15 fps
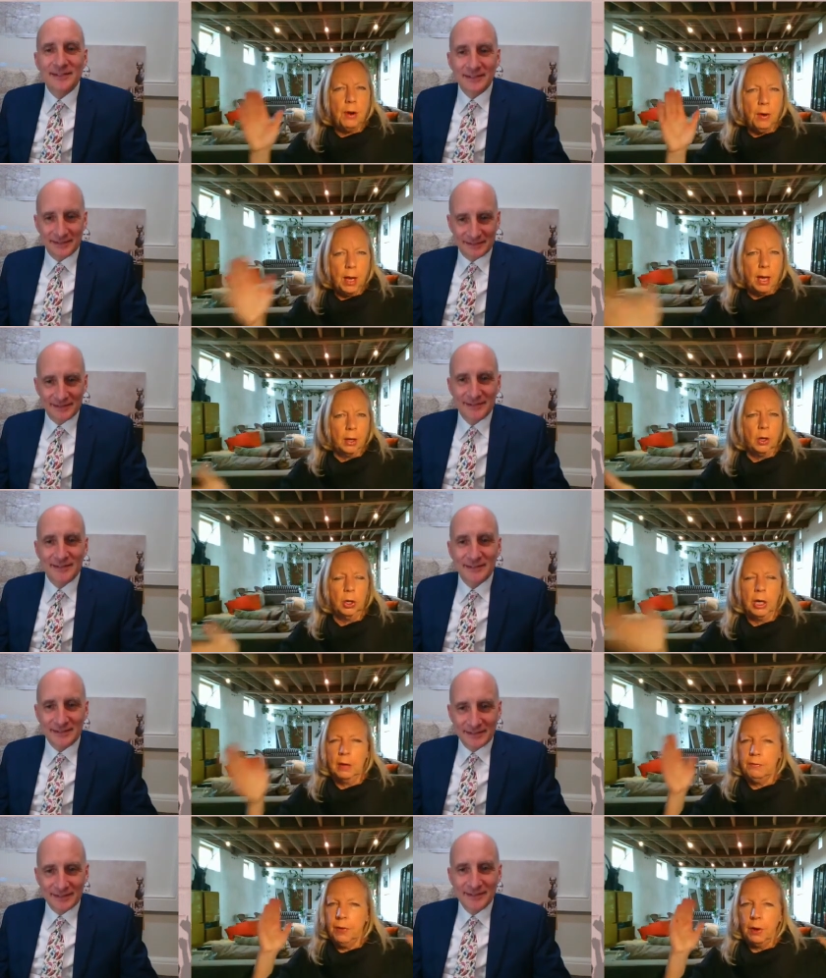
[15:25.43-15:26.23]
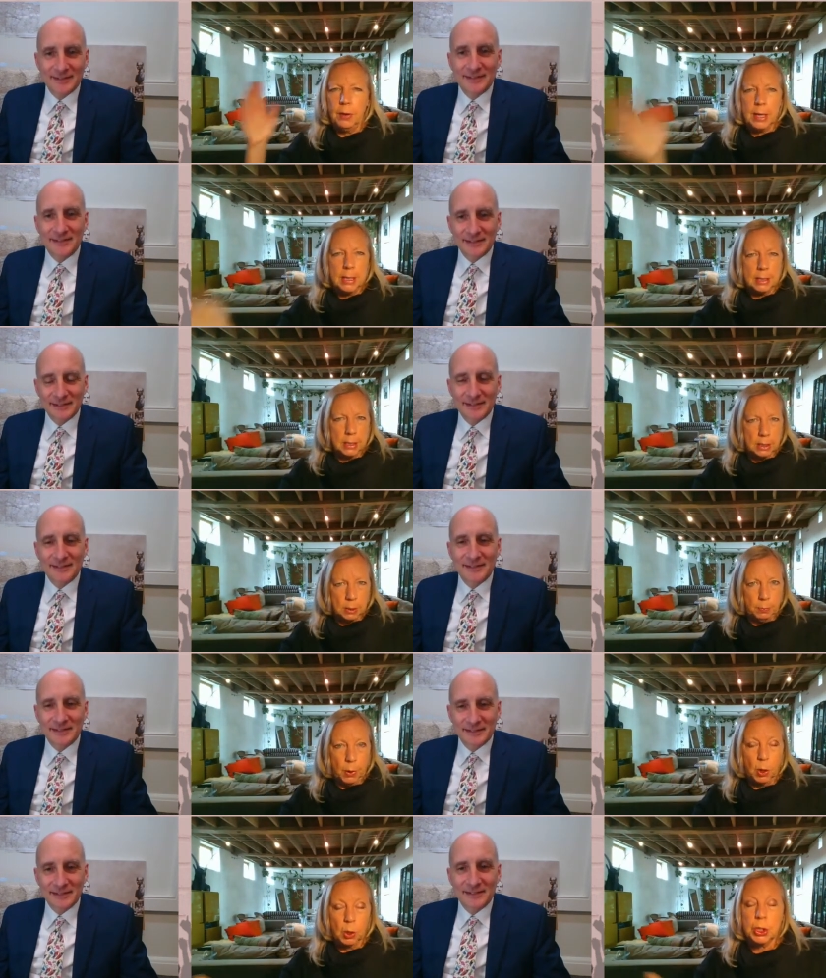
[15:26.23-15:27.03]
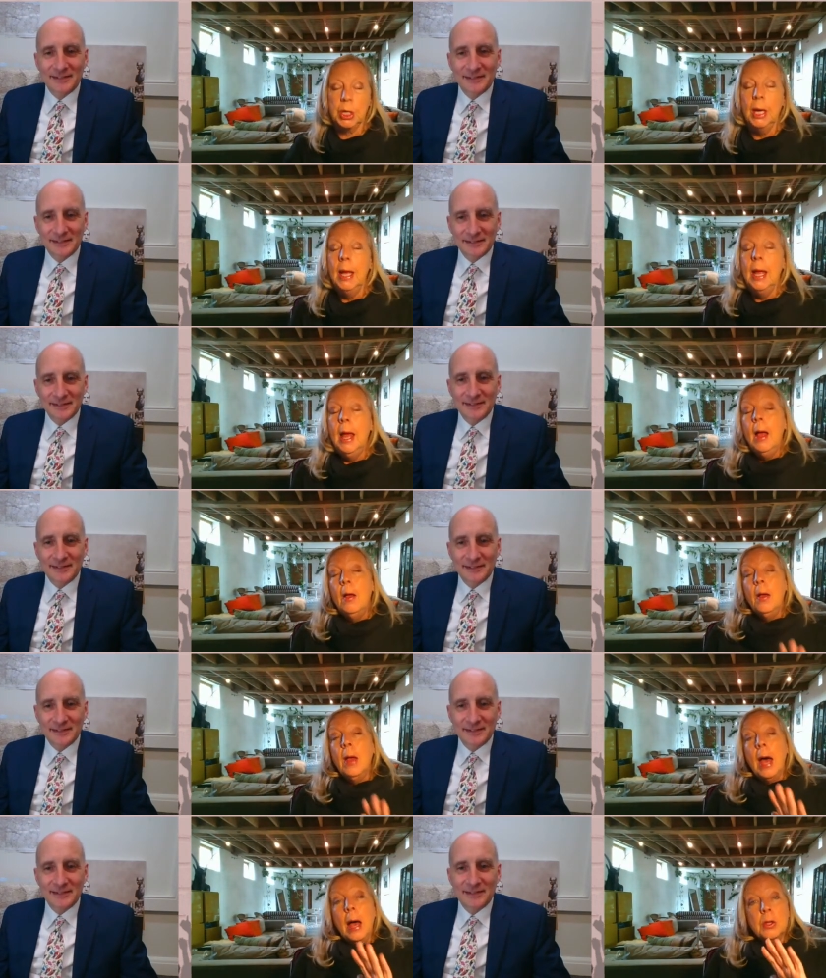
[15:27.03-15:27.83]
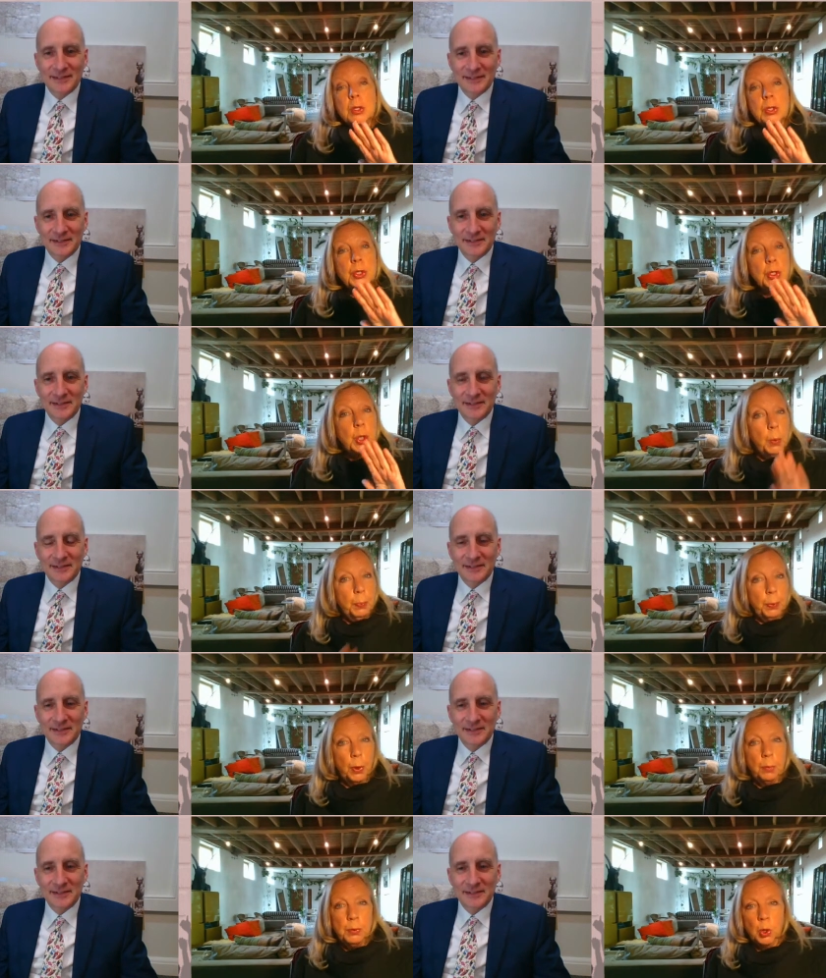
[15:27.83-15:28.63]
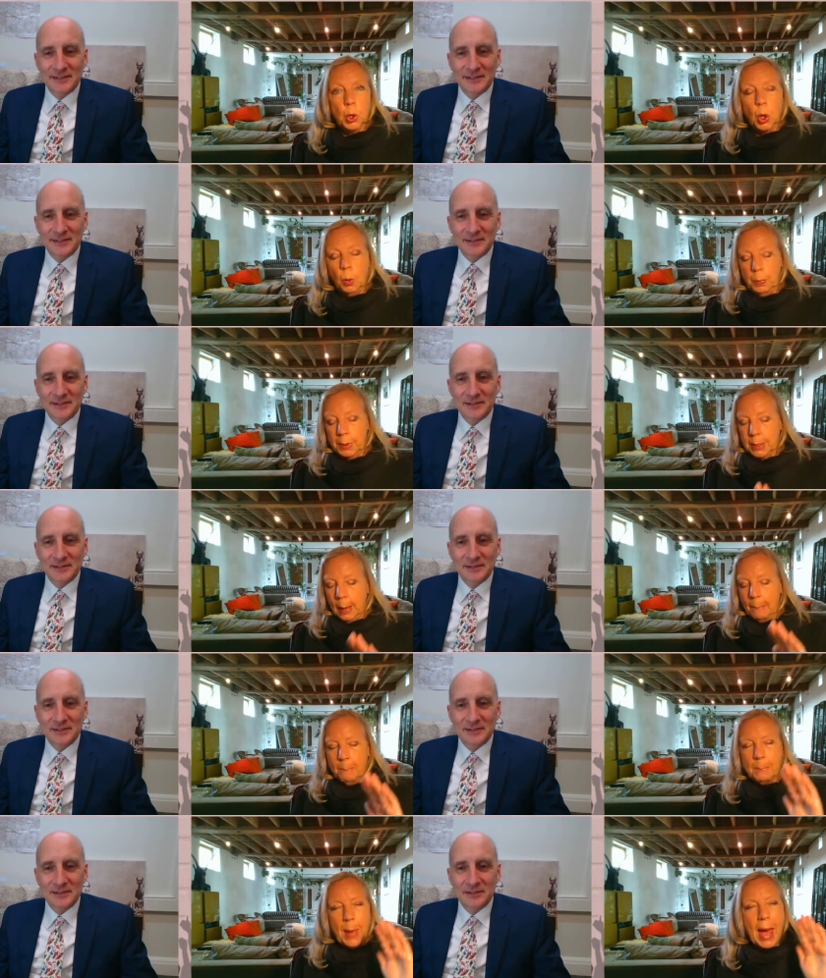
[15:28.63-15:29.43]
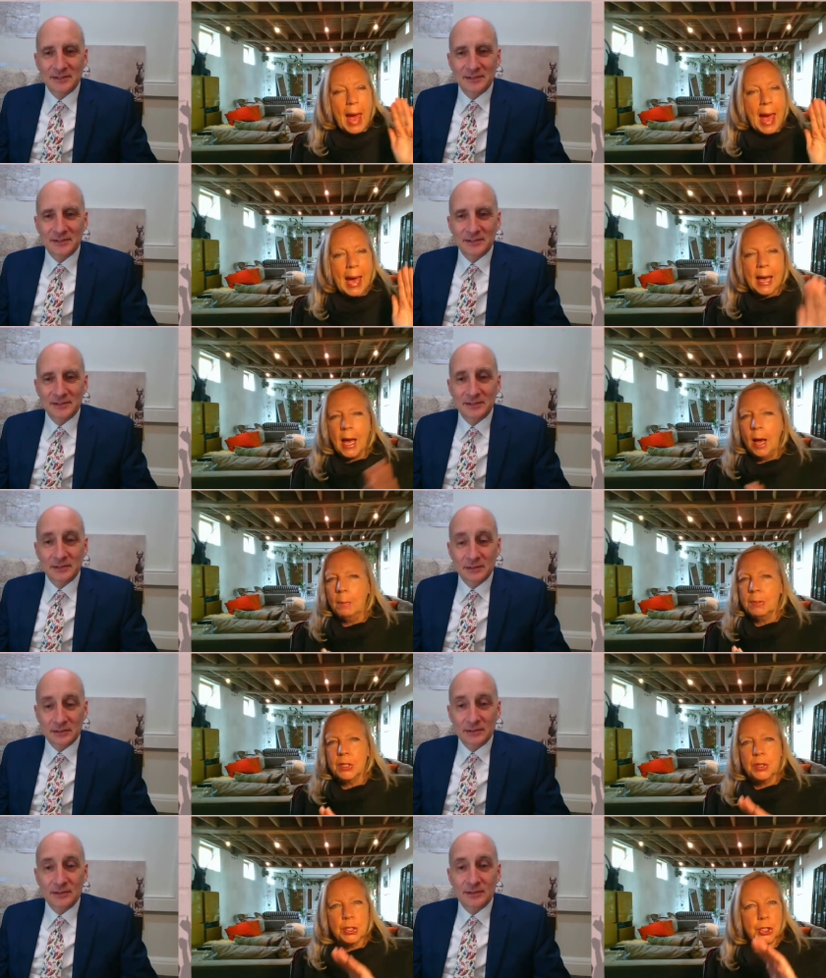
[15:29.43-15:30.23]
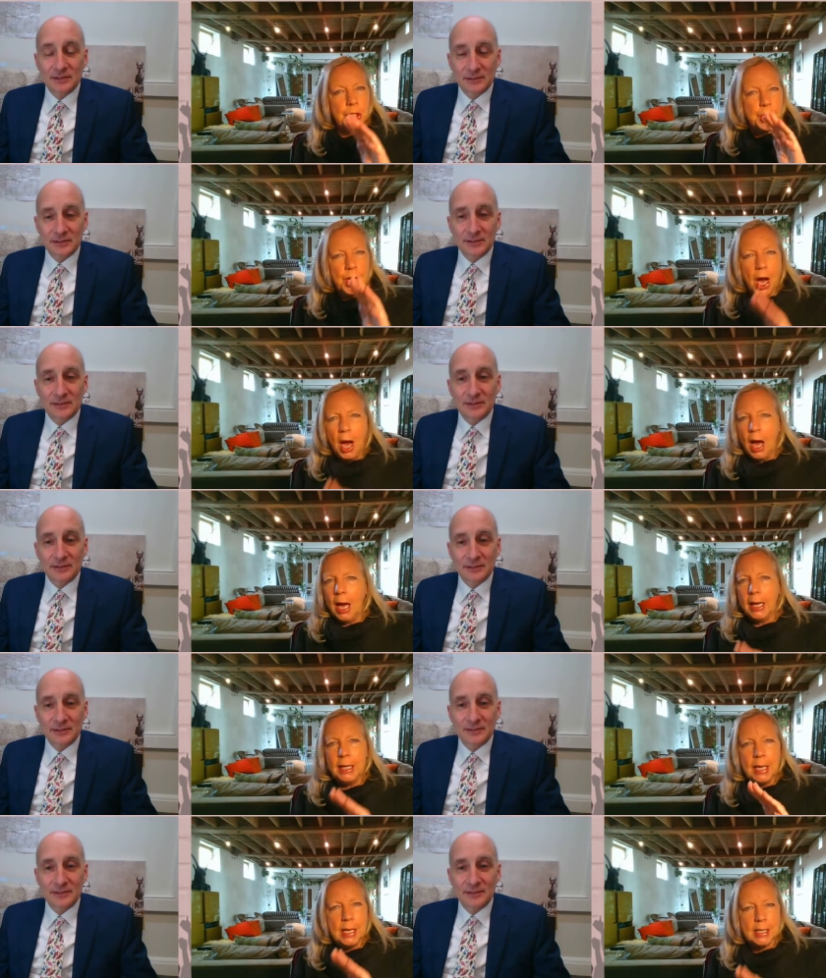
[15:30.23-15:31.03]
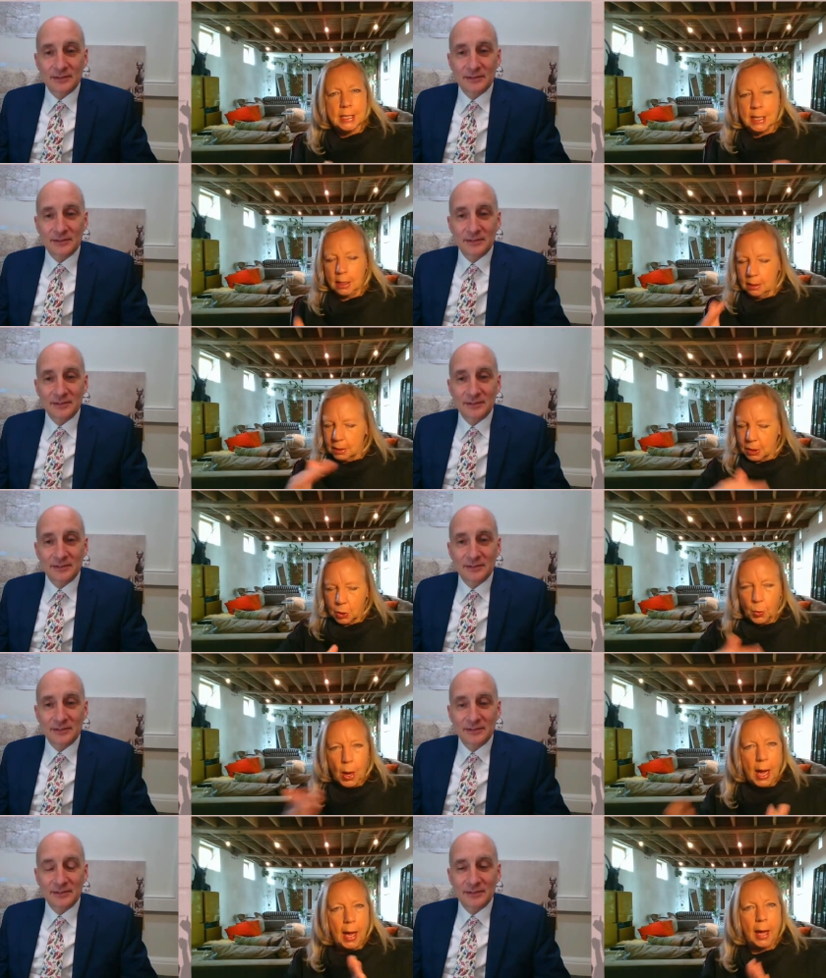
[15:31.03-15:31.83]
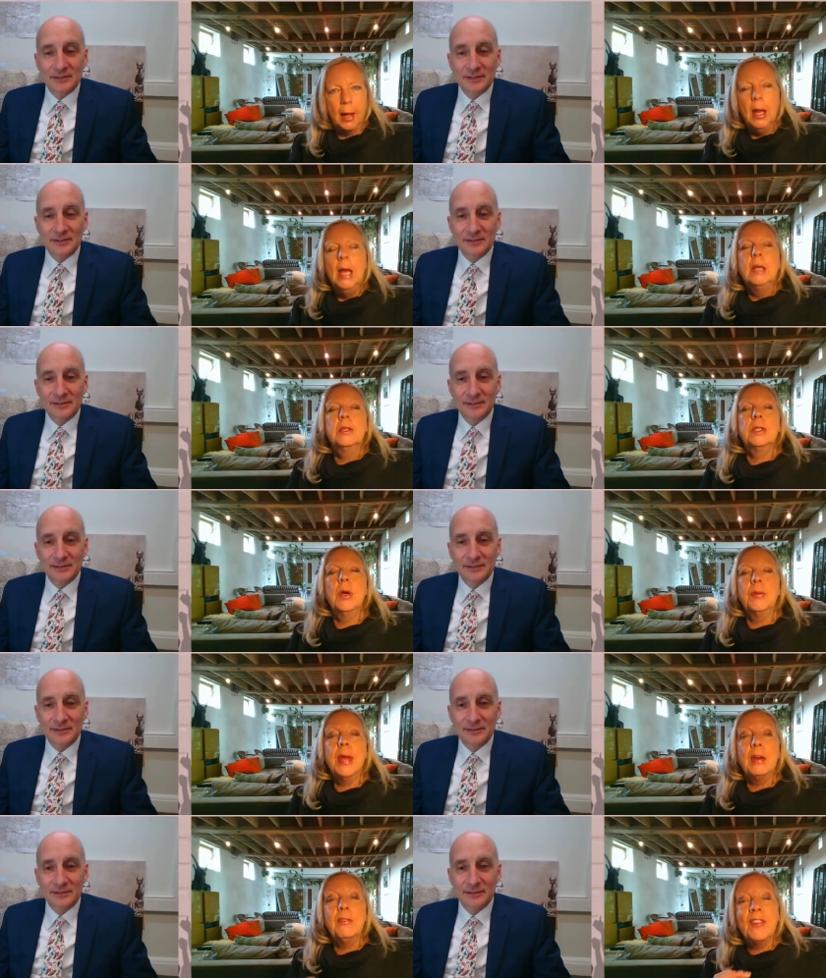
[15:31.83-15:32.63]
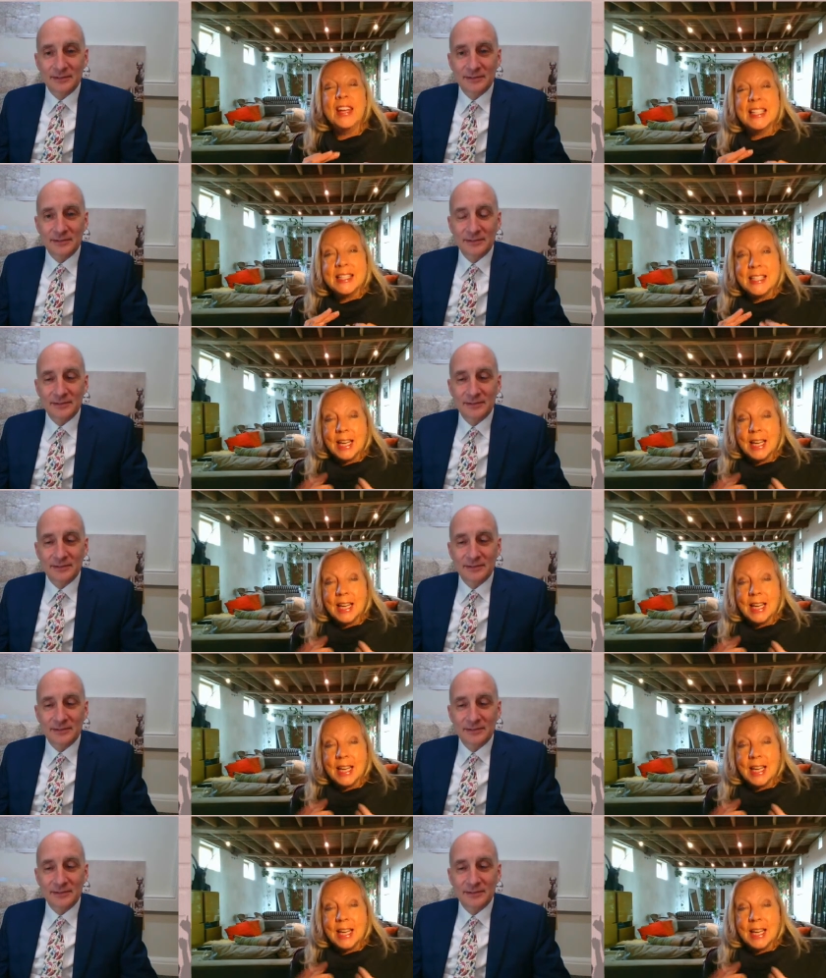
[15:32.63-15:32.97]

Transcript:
Speaker 1: they're very iconic, very easy to spot super absorbent and pack up to the tiniest little square. So they're